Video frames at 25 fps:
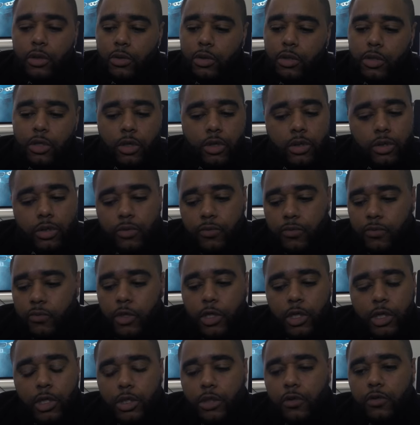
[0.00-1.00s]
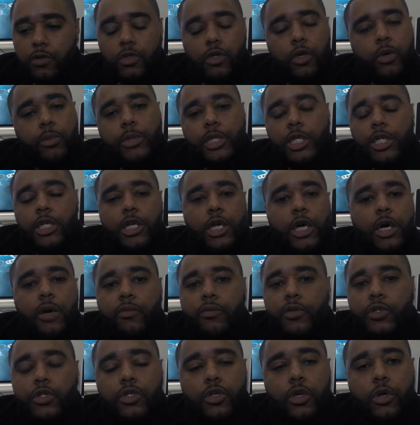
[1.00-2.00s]
You know, you've shown me the
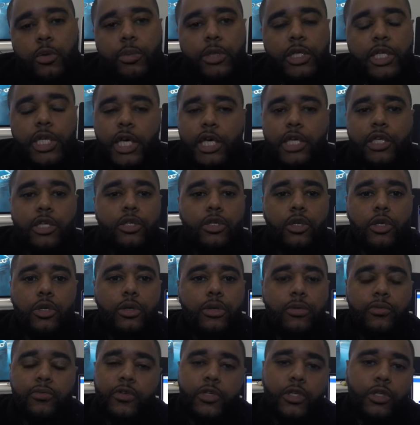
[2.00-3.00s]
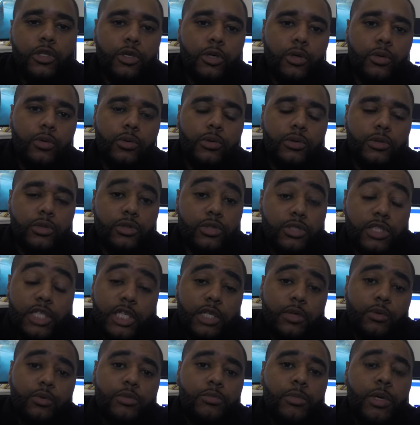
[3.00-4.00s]
love. You showed me that, you know, the video, you
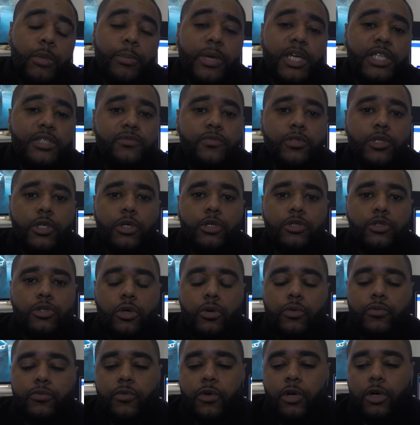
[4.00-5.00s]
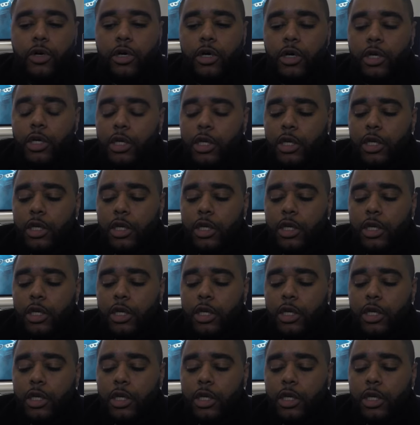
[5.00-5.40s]
said it was my best video so far.